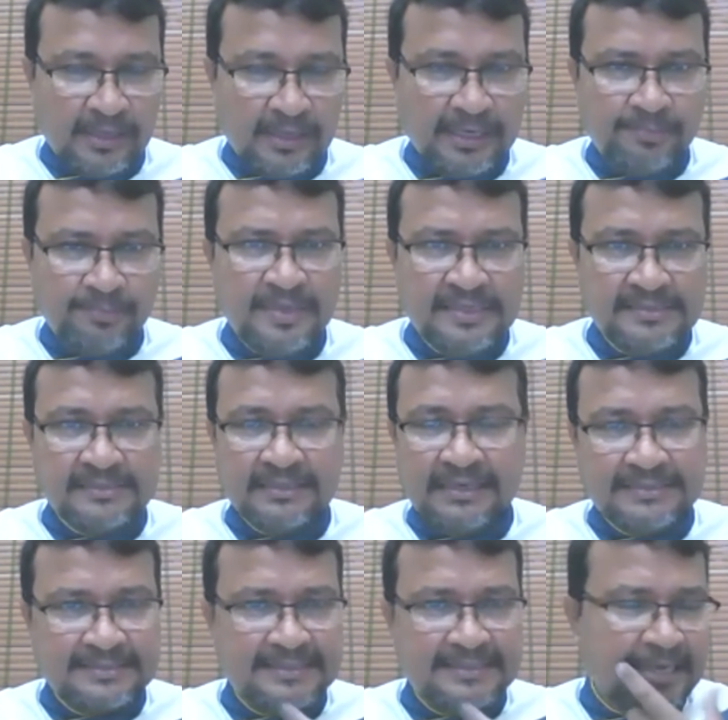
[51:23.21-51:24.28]
It means,
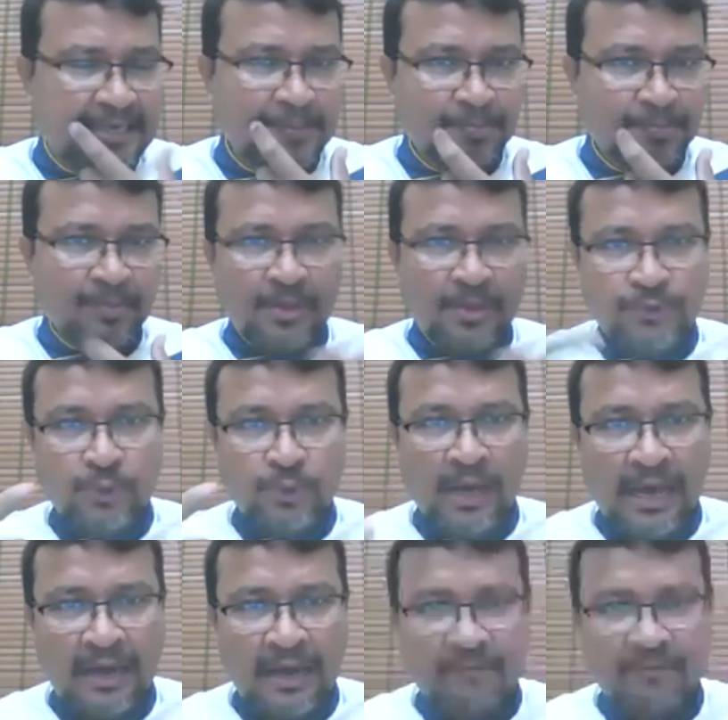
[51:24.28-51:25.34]
let's say you
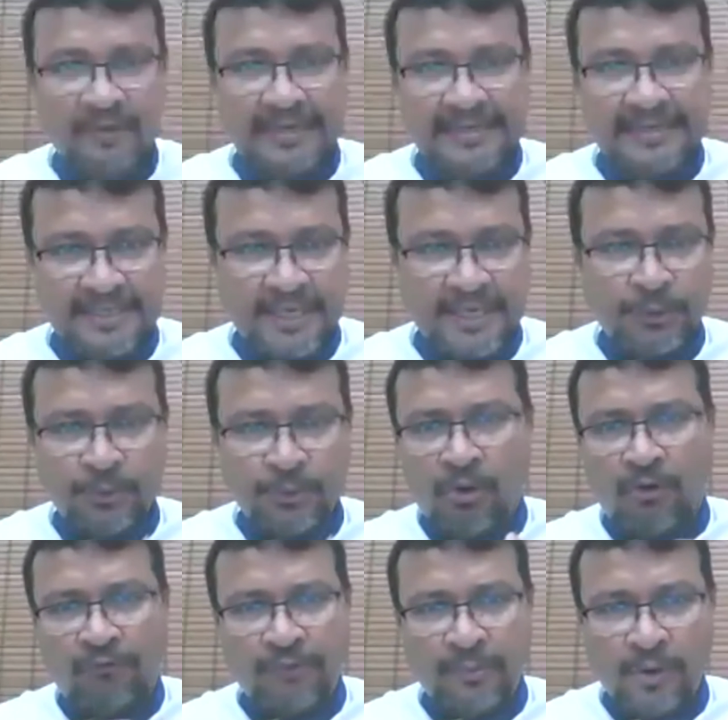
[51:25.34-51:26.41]
have a SKU
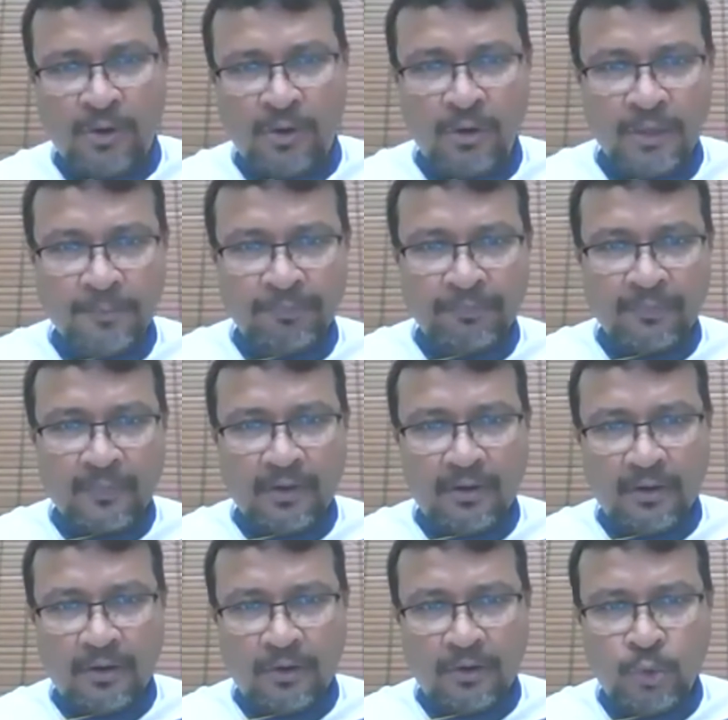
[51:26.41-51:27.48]
of about
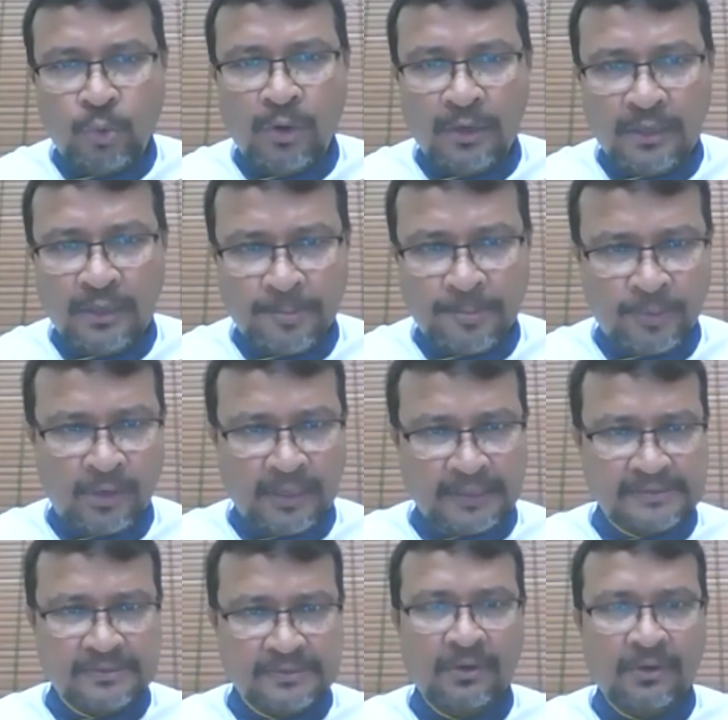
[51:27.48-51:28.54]
uh, 200
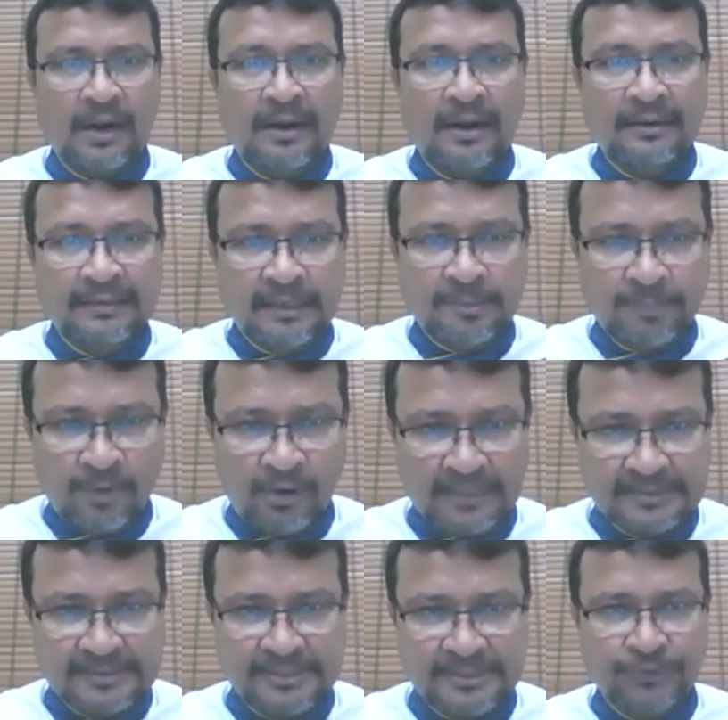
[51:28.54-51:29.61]
products or 100
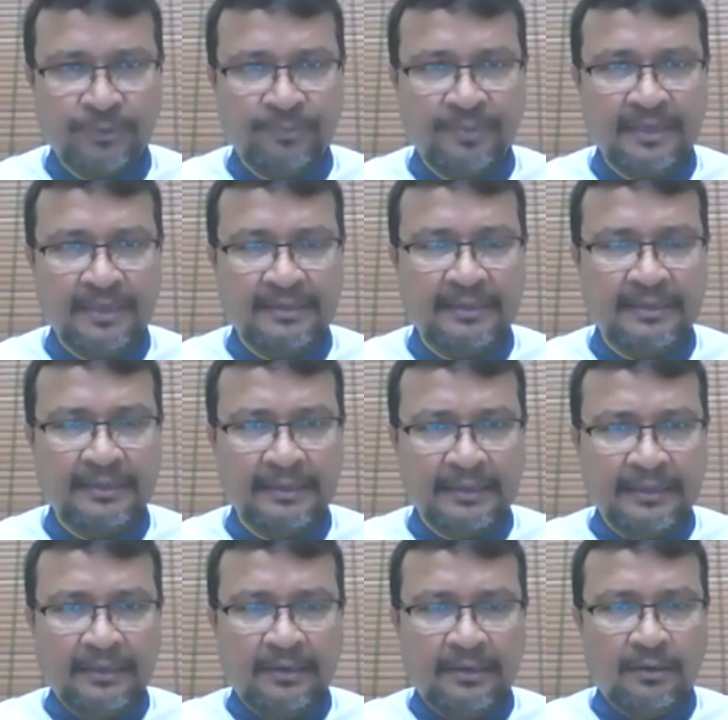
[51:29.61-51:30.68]
products in your bakery
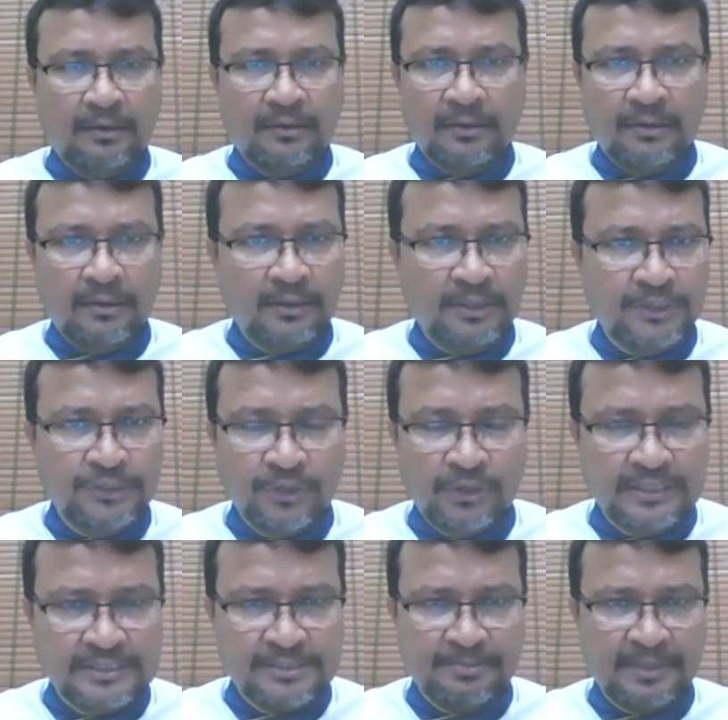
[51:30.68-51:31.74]
or uh, in your
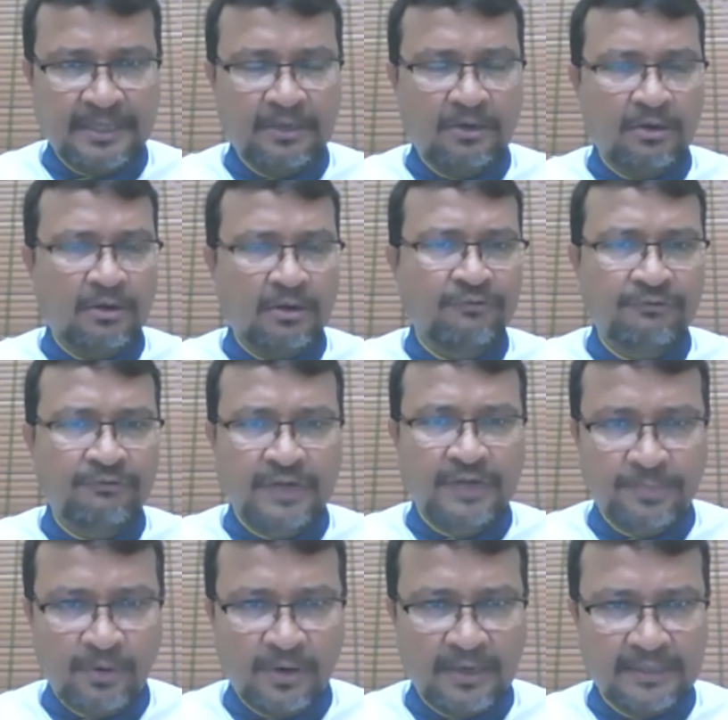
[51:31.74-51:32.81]
display or 50
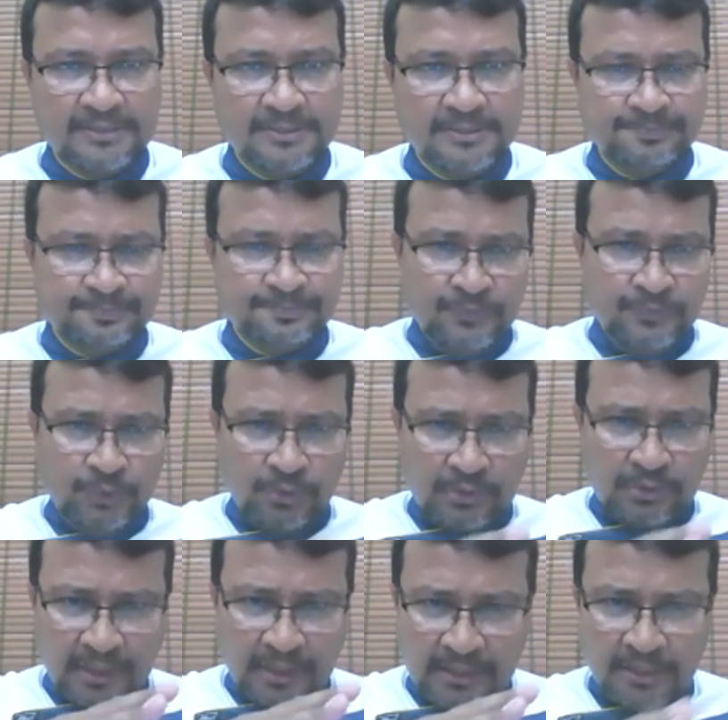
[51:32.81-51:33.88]
products, you
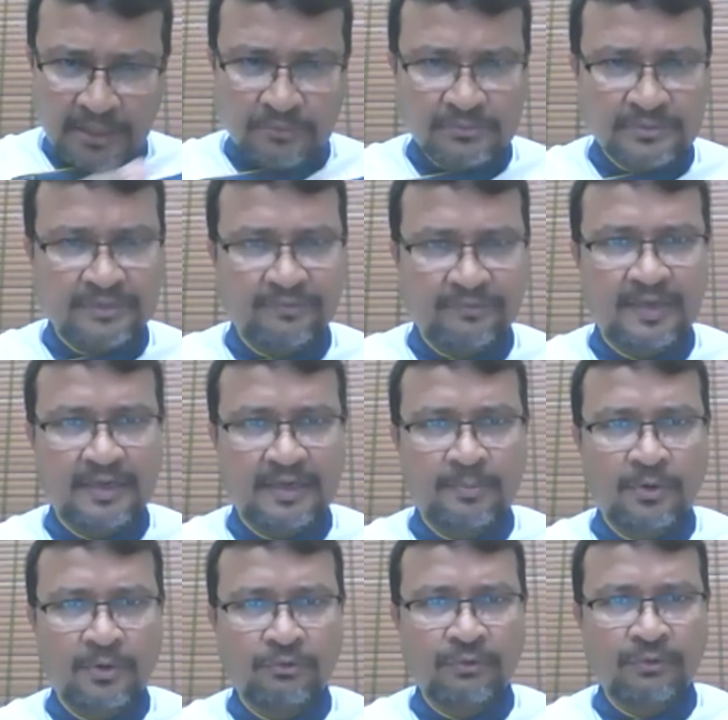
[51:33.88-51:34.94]
cut down somewhere
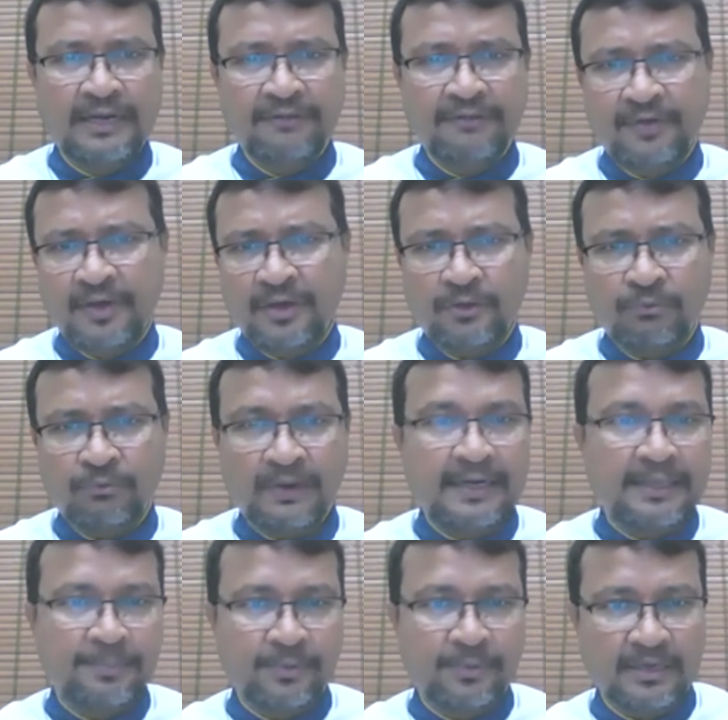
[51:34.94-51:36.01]
about 25 or
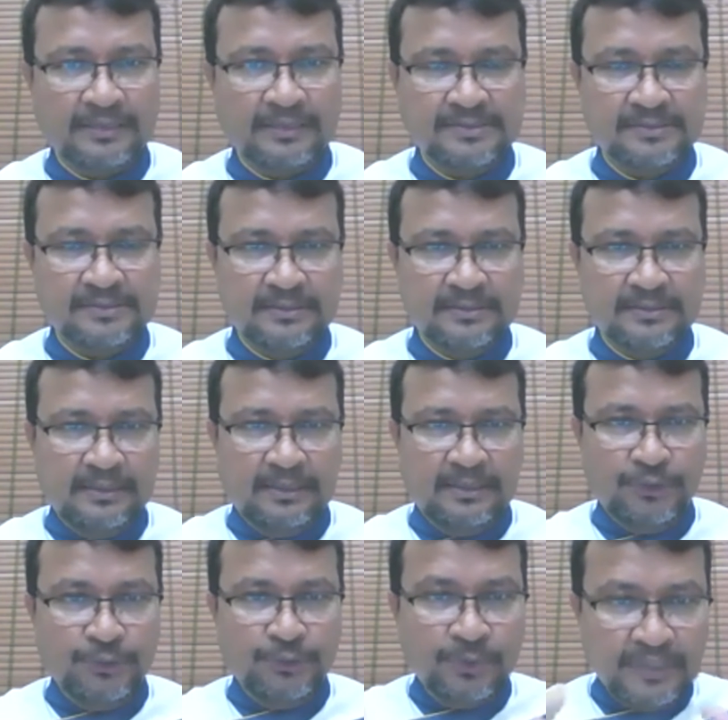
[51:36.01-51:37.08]
20 products
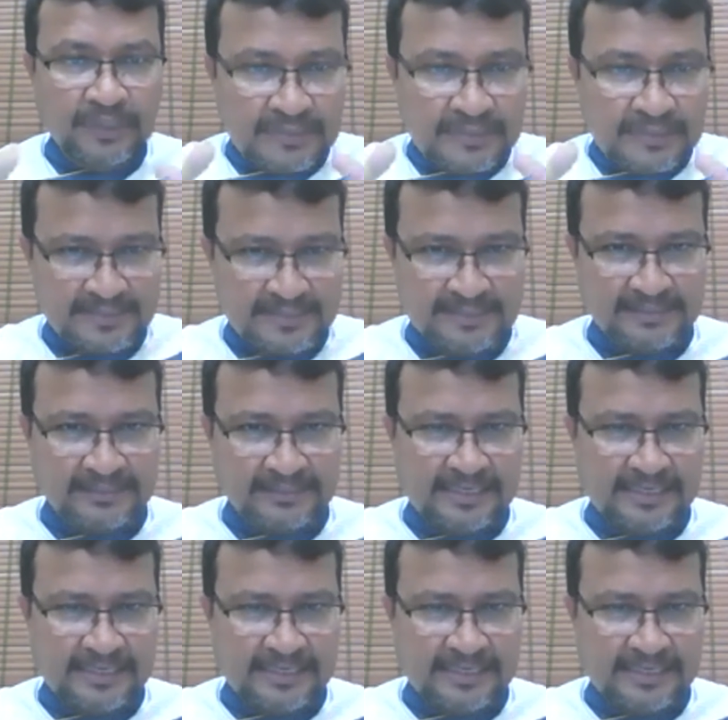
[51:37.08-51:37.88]
during the season.